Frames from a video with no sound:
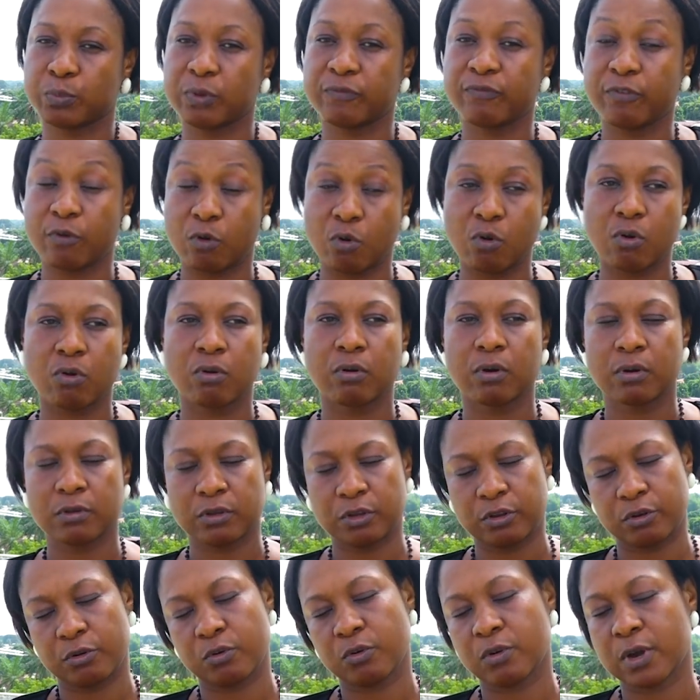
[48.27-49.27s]
before
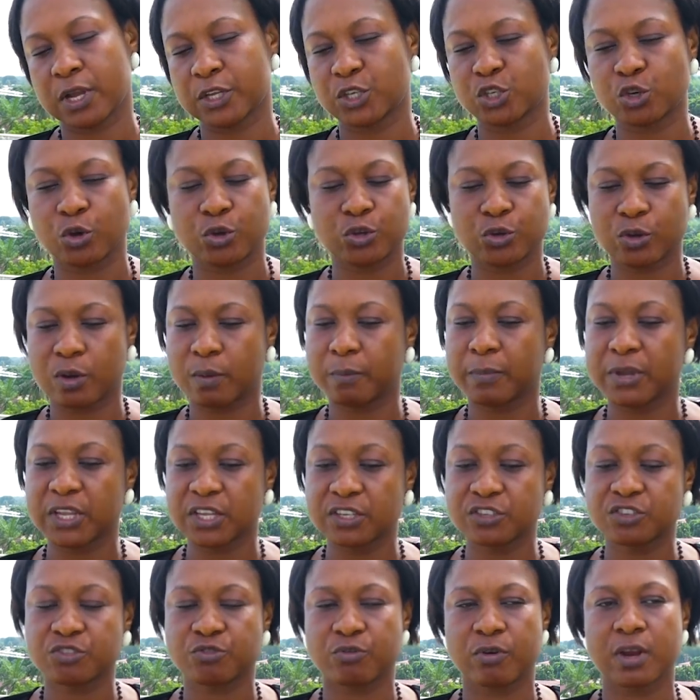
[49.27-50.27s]
a judge or
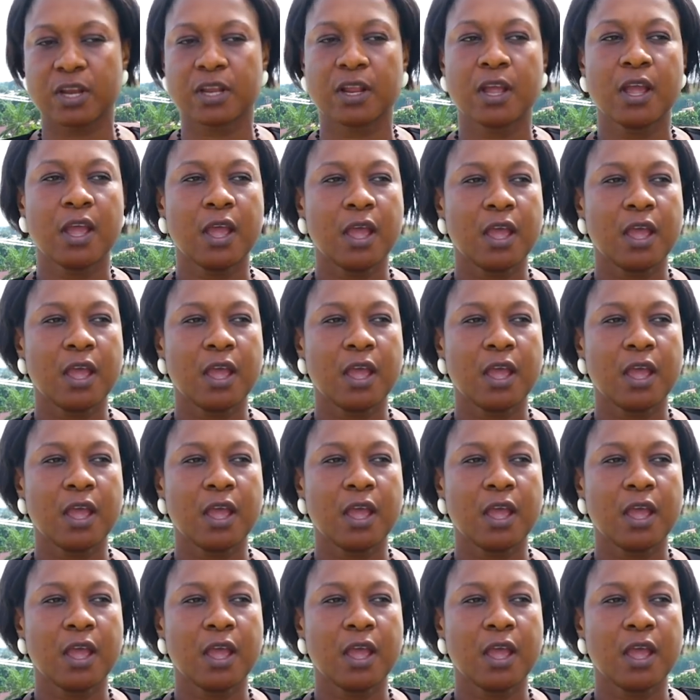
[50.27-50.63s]
magistrate.